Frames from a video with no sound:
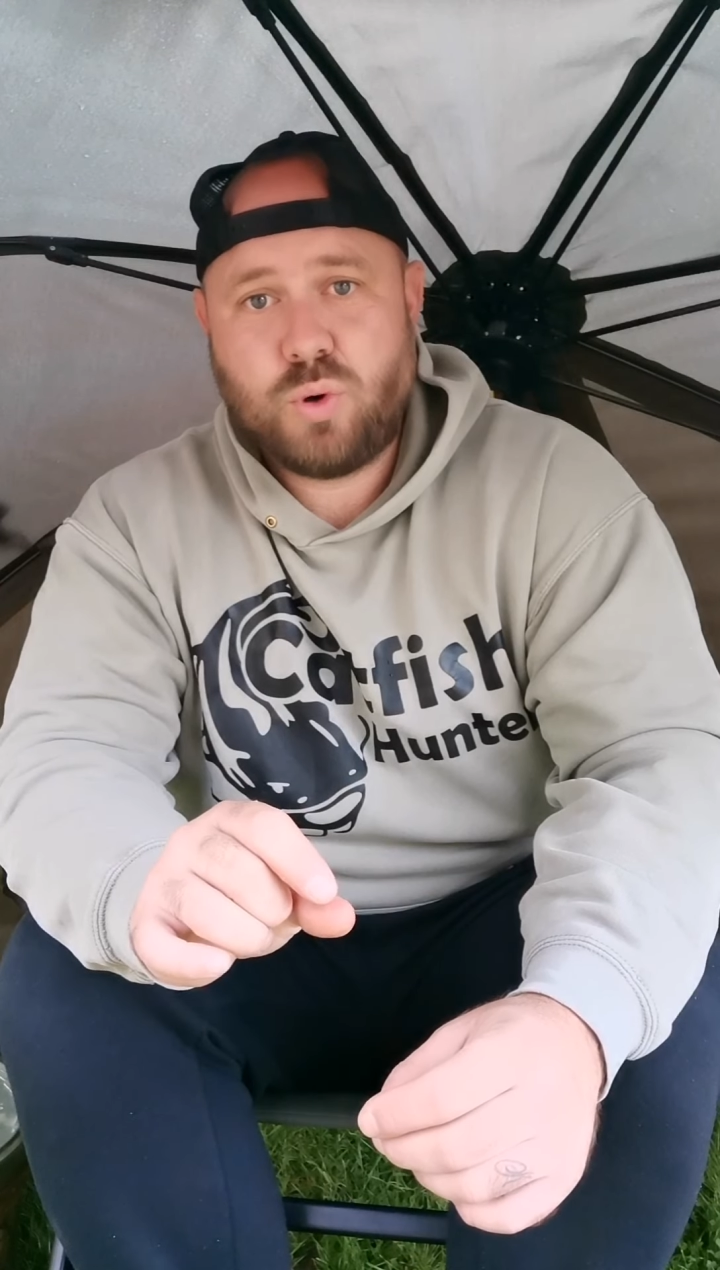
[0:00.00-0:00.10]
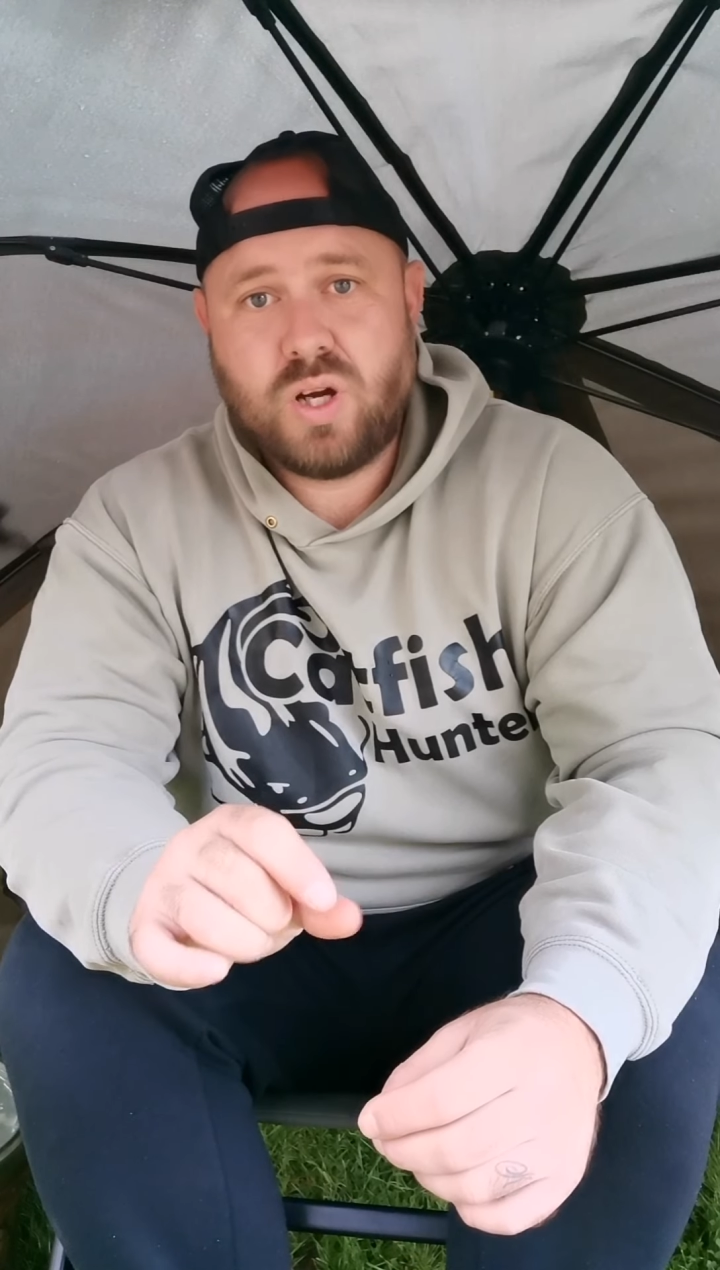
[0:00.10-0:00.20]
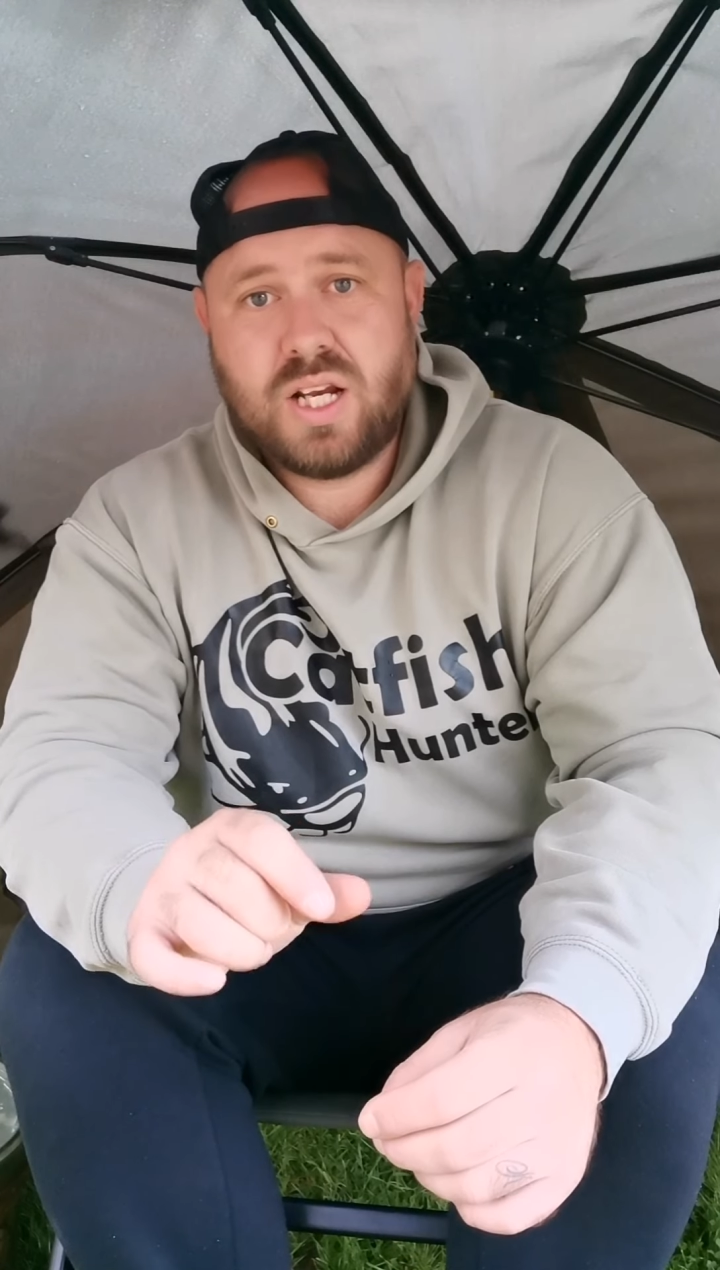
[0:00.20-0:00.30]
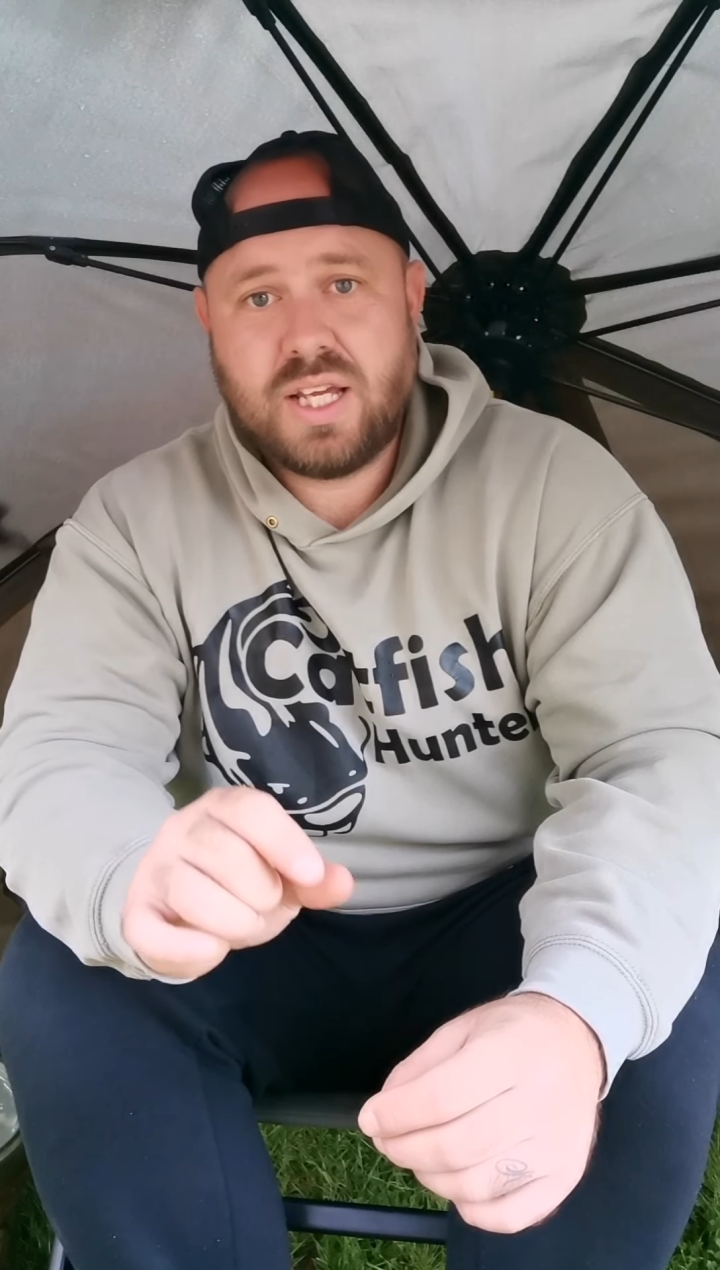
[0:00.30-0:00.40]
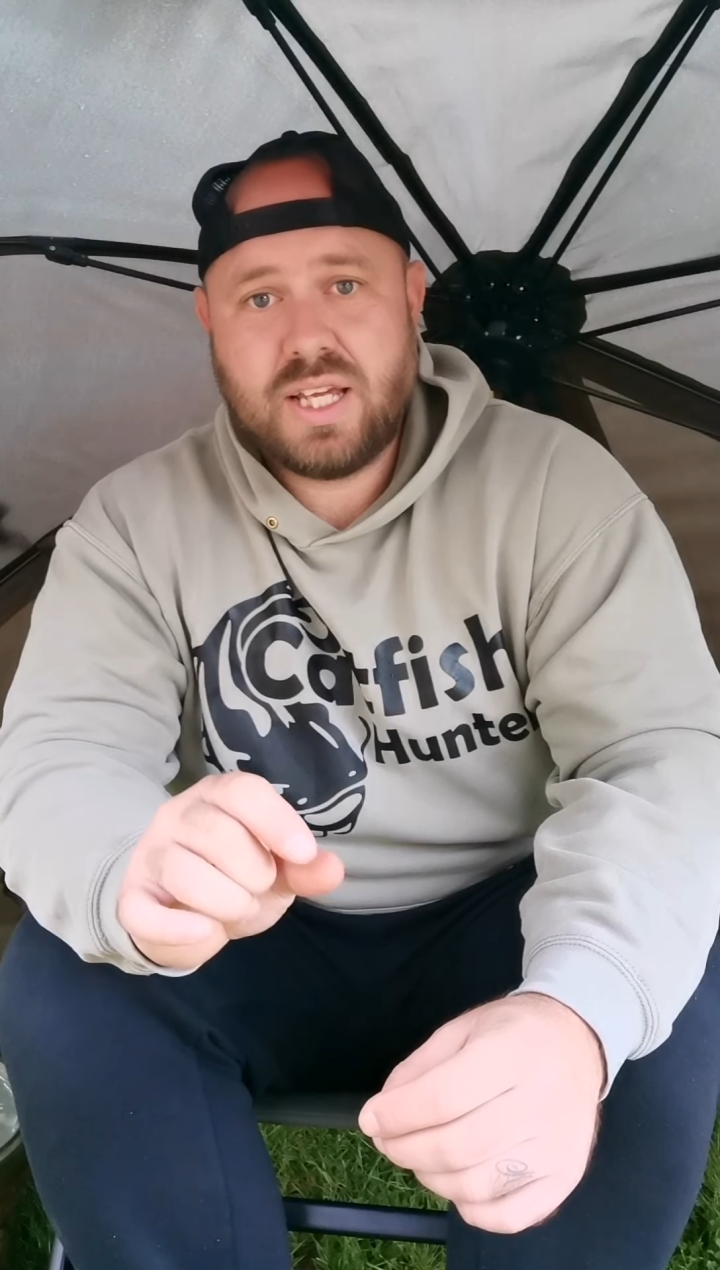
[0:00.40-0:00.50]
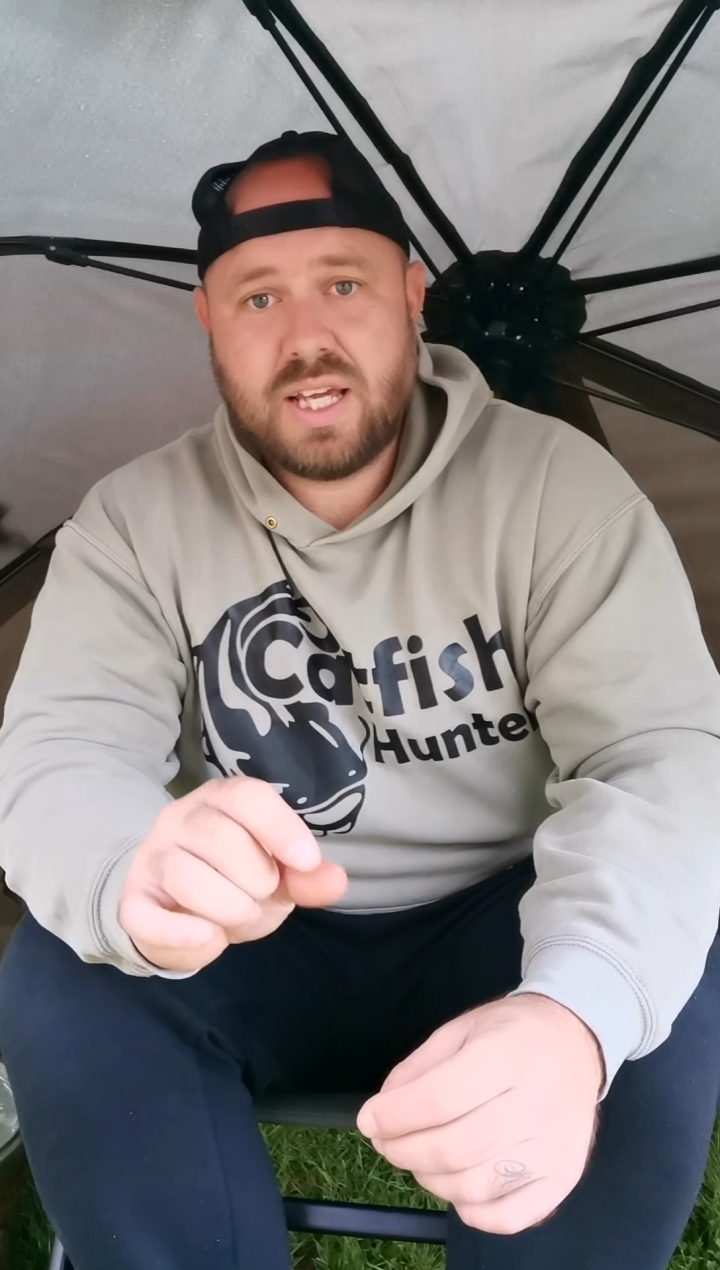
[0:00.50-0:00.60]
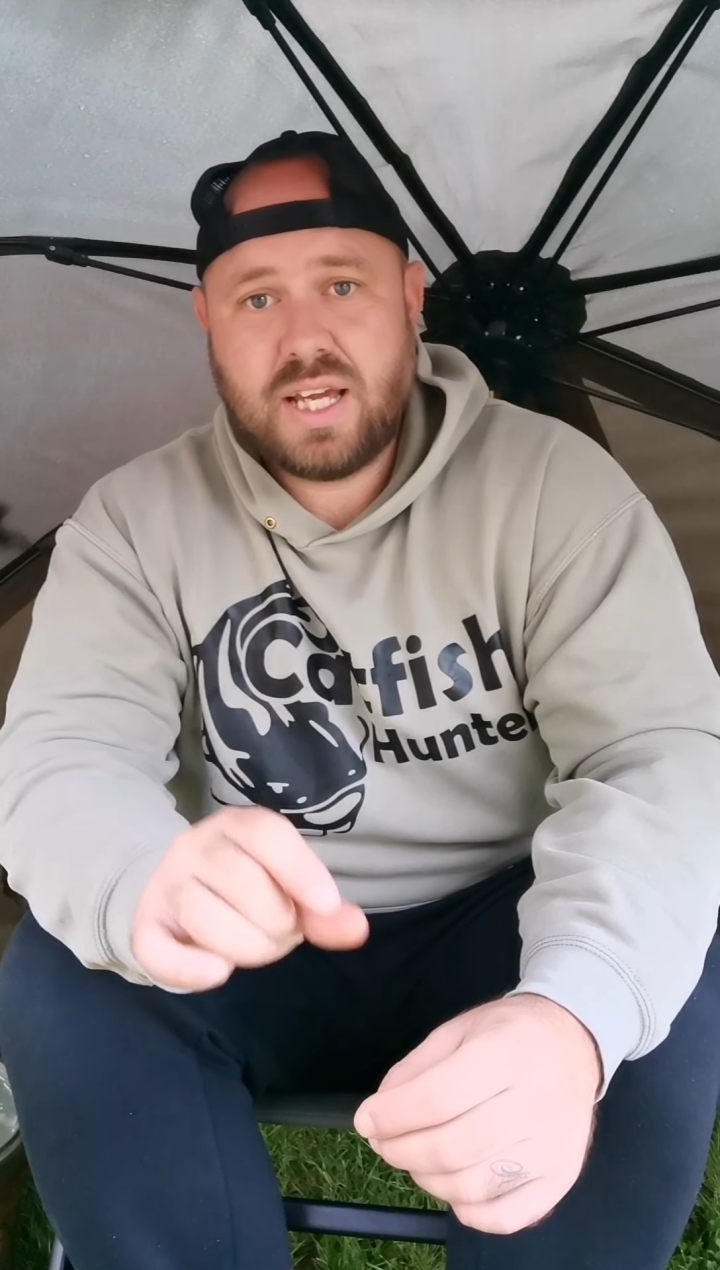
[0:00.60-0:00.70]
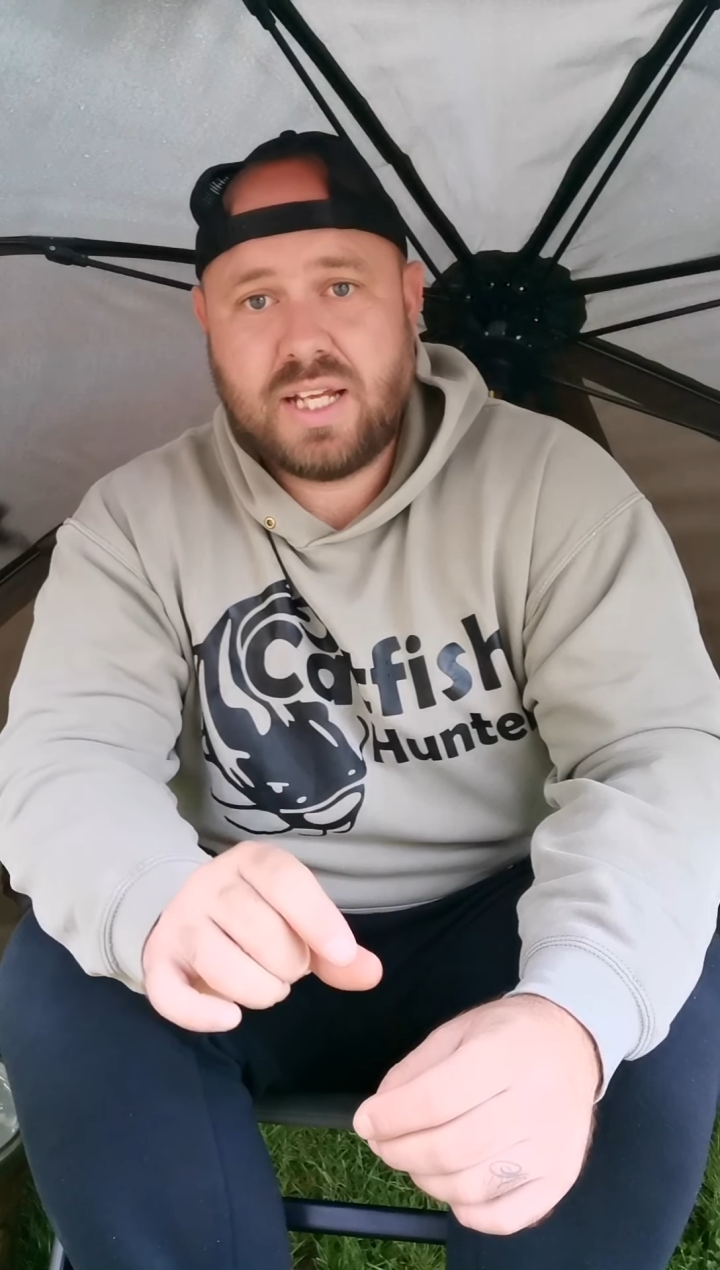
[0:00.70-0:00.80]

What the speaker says: boilie